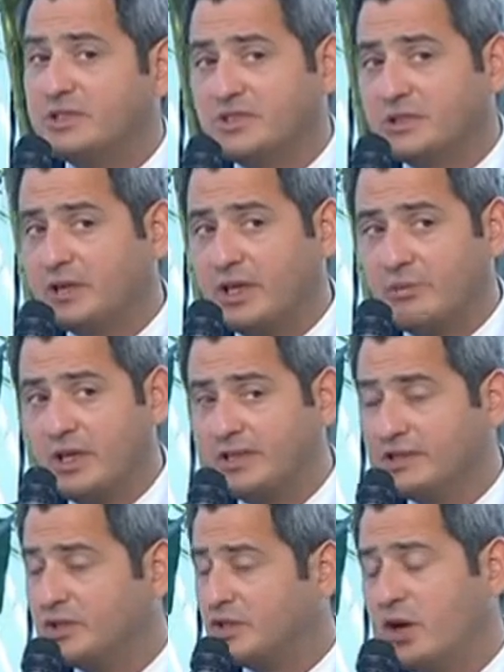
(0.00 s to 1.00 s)
is doing an
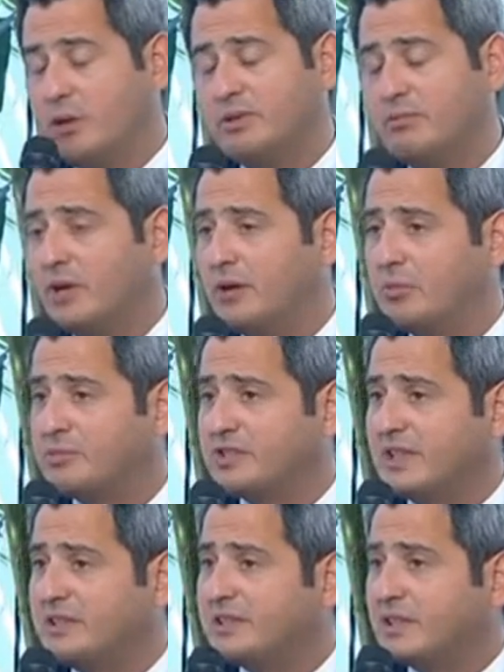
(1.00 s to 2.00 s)
amazing job in
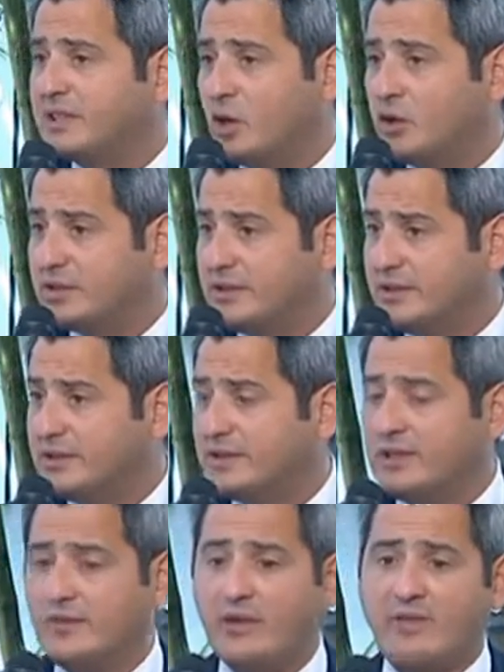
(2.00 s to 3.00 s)
representing the continent
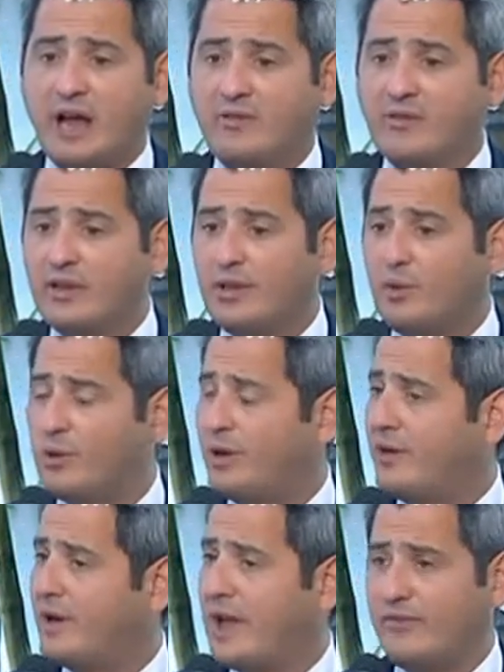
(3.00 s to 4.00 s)
of Africa. We
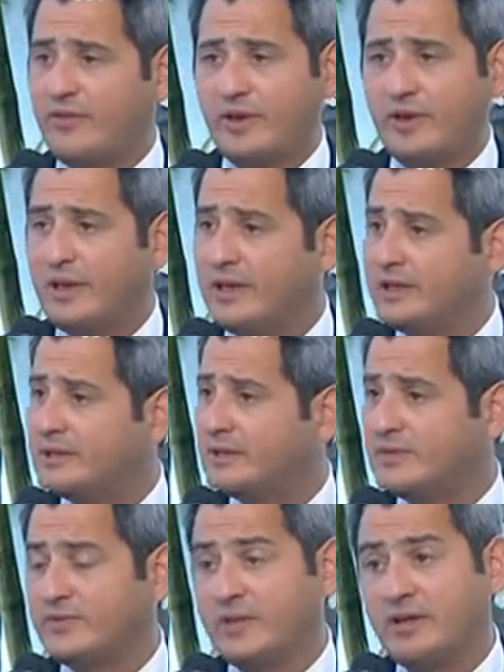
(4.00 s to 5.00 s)
know that Africa
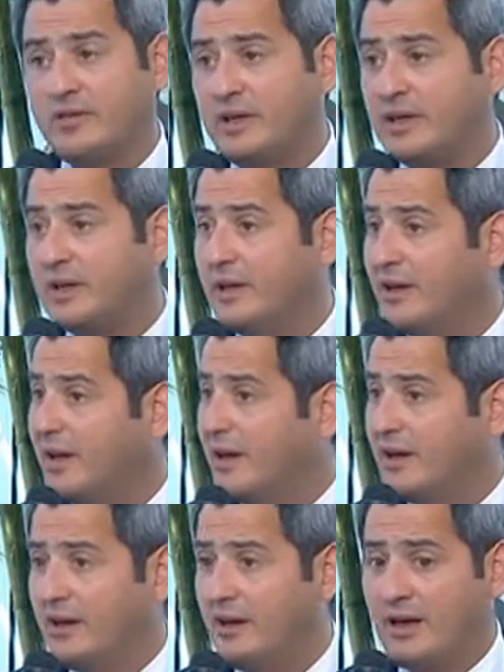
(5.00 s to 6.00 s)
is very
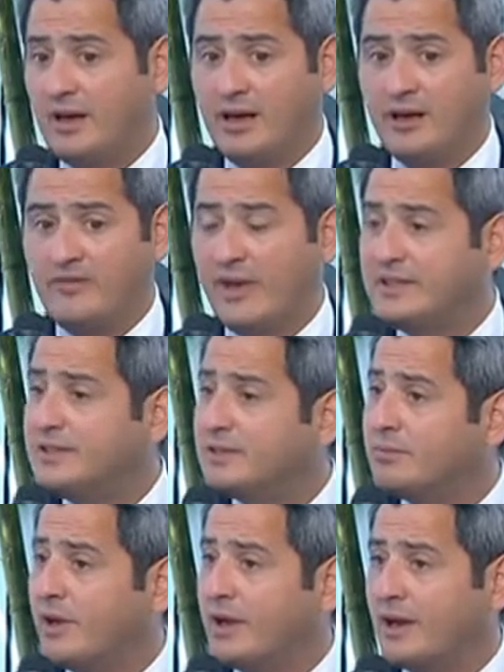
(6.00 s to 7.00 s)

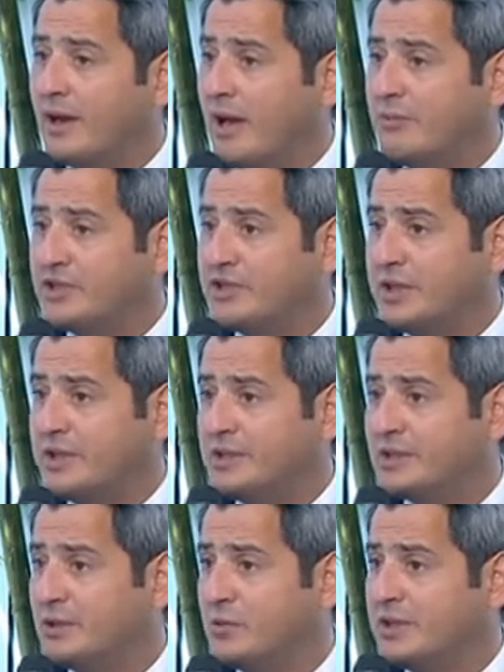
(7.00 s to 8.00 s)
affected by climate
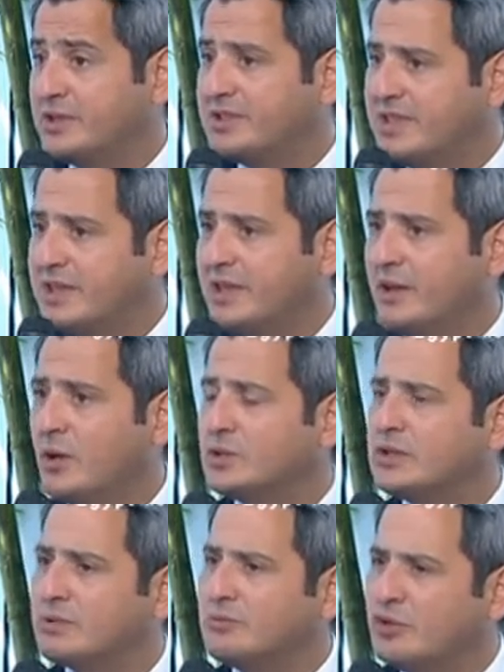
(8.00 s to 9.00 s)
change, and we're seeing
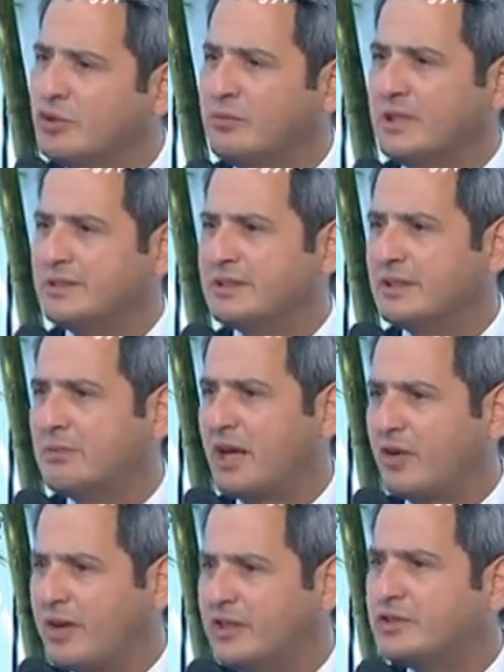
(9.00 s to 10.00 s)
also the movement and the
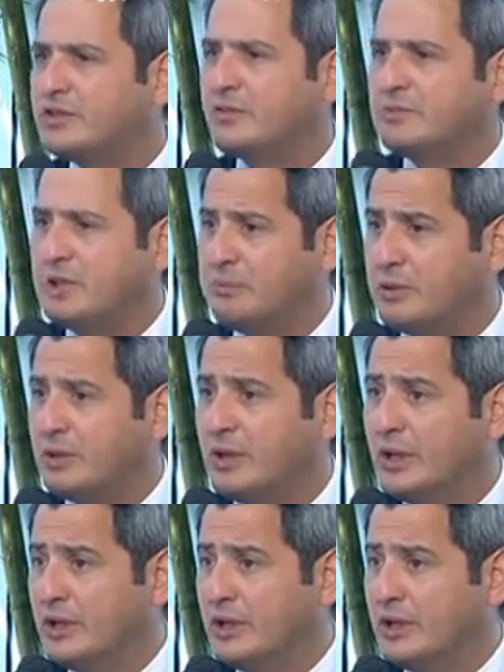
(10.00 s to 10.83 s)
migration of people